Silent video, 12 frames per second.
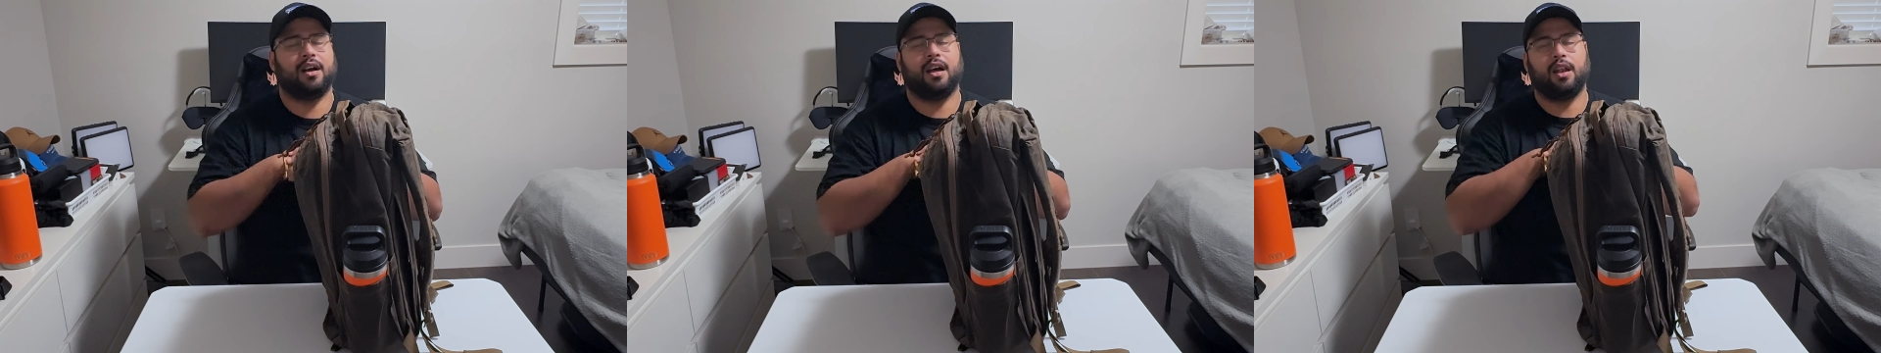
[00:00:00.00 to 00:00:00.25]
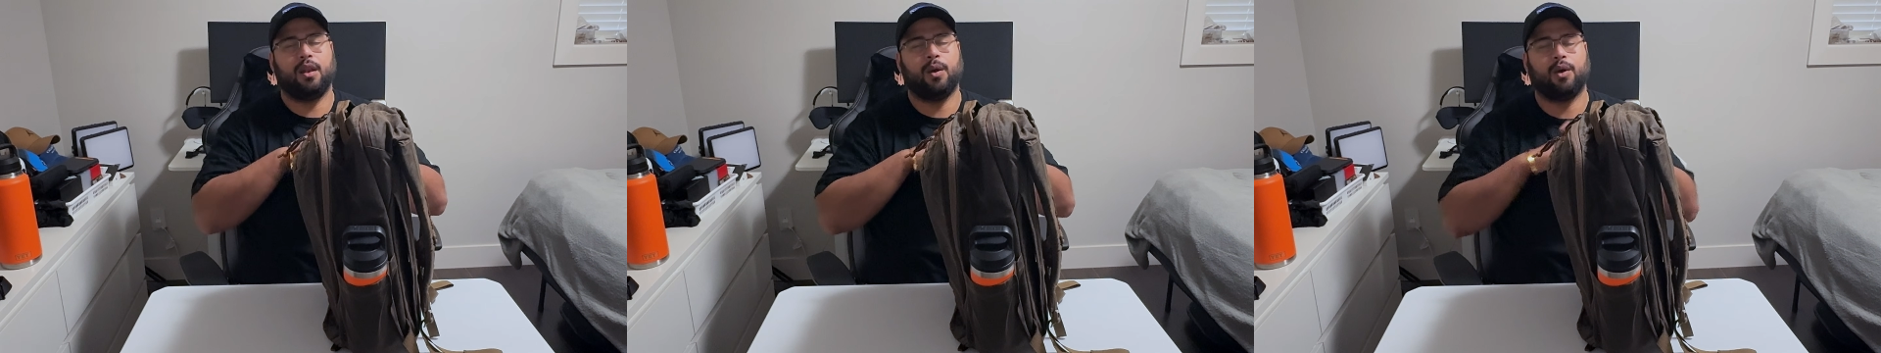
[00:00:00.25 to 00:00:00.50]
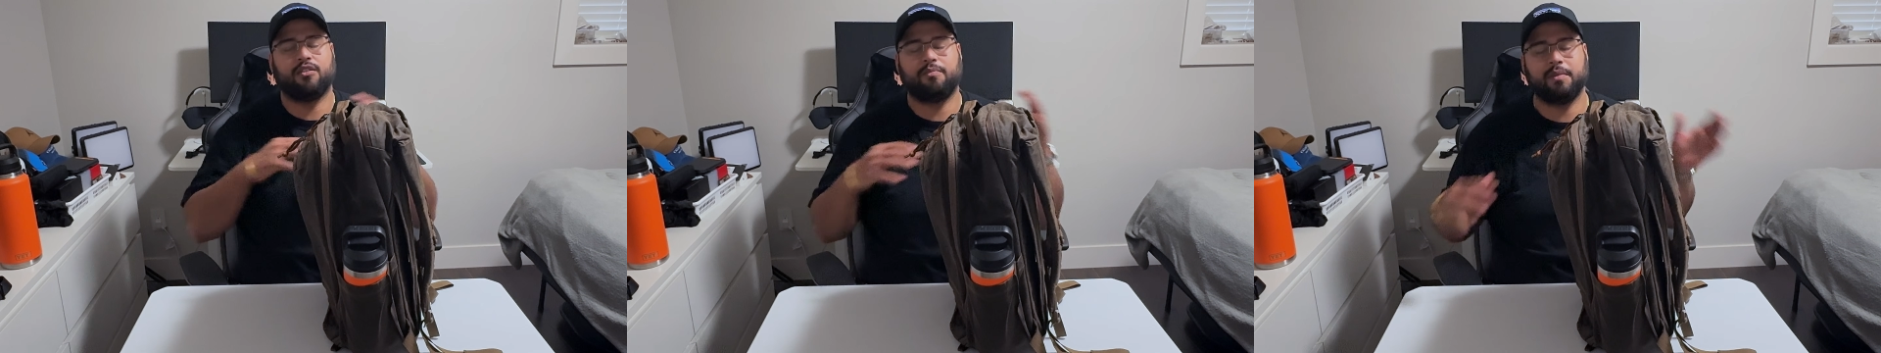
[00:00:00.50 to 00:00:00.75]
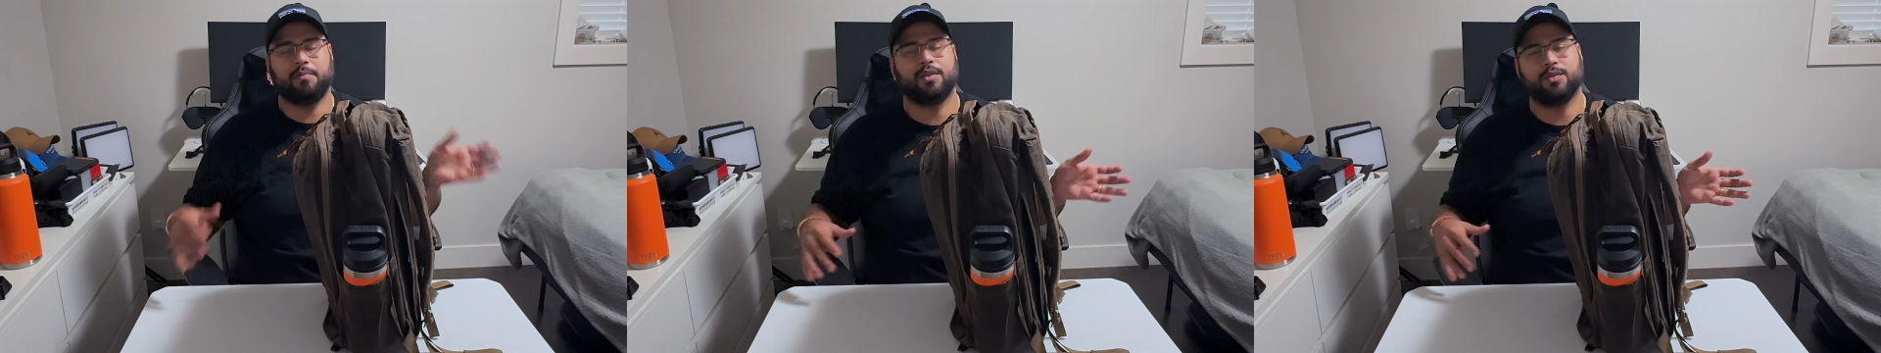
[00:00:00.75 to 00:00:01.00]
a lot of
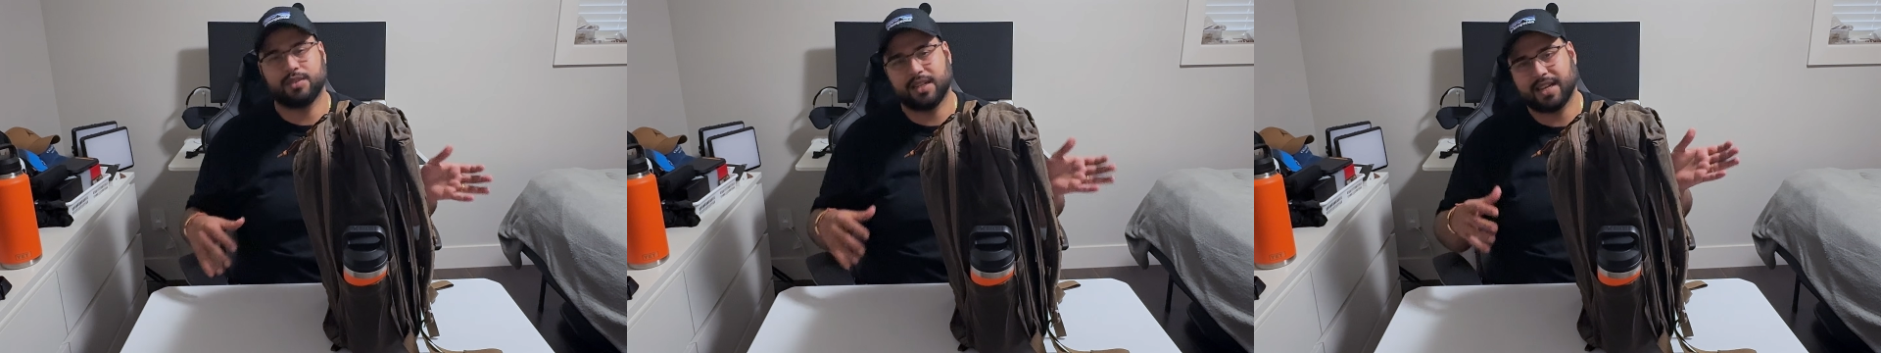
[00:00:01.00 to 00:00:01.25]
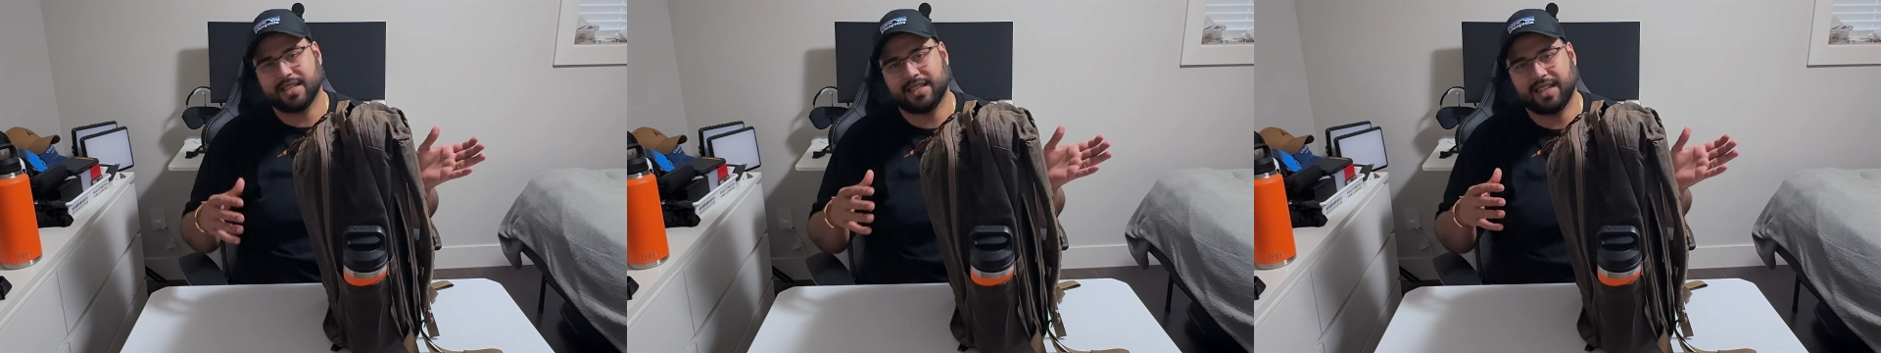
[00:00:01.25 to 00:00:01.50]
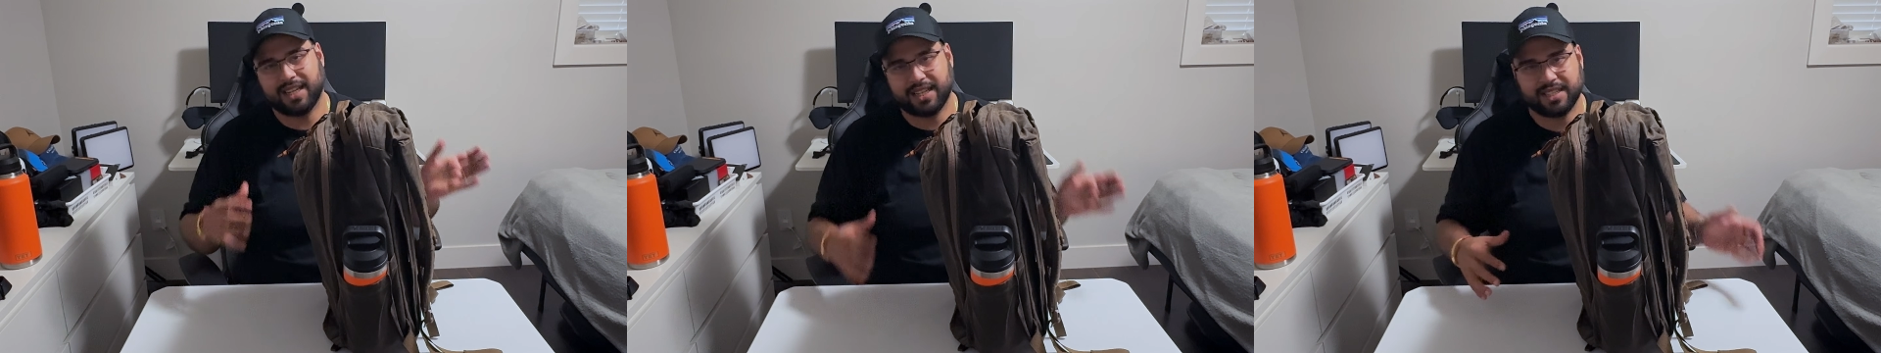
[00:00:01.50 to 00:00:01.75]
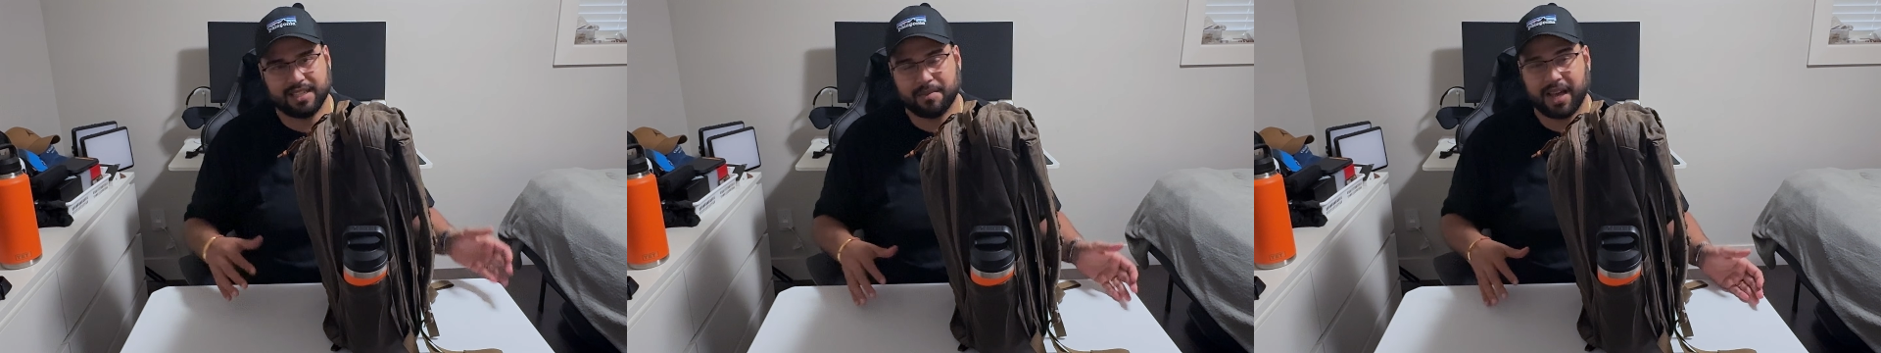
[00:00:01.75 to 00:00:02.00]
people use it as an
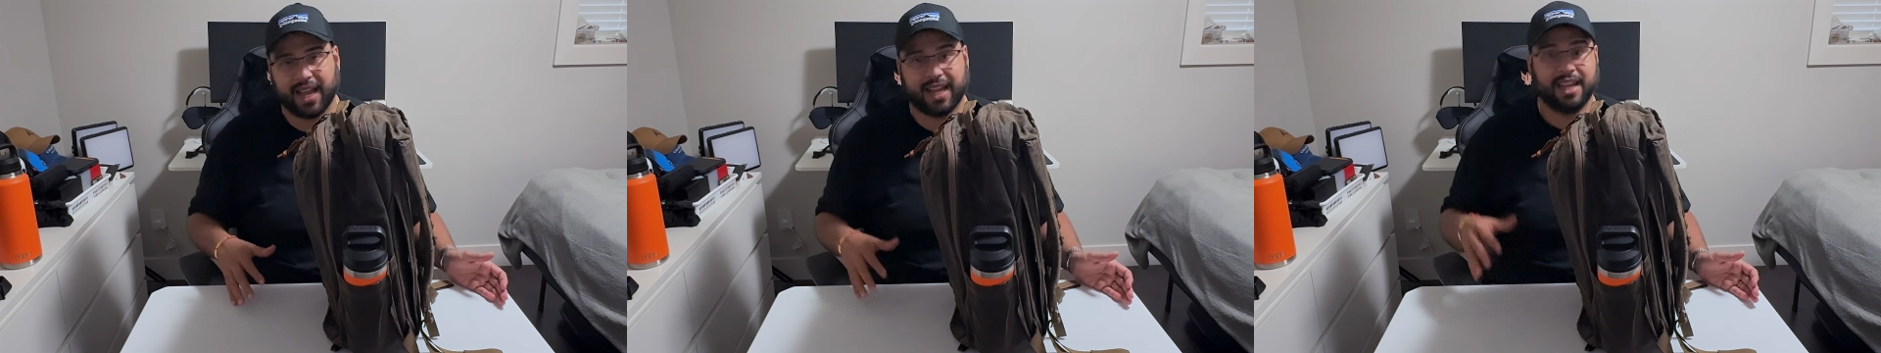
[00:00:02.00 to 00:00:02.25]
EDC bag.